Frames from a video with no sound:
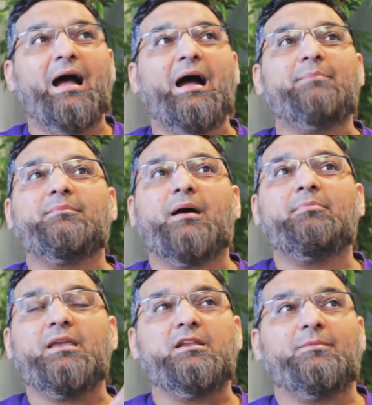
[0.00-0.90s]

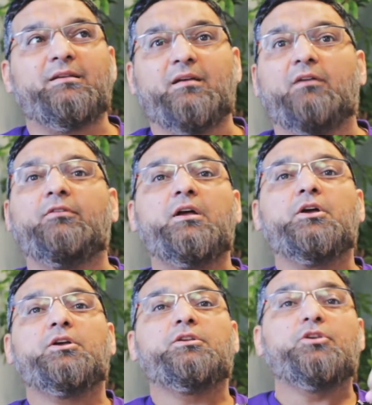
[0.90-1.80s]
I'm thinking to myself,
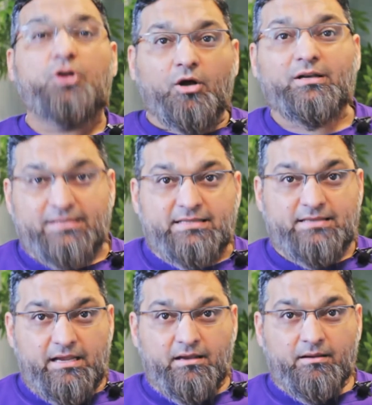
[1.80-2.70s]
you go to
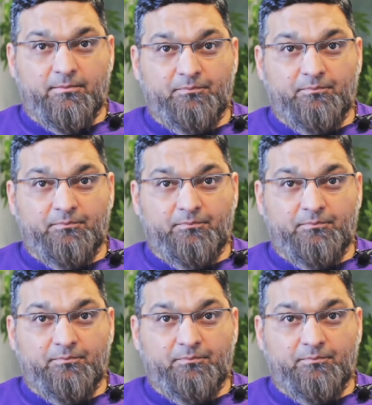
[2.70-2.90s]
Disney,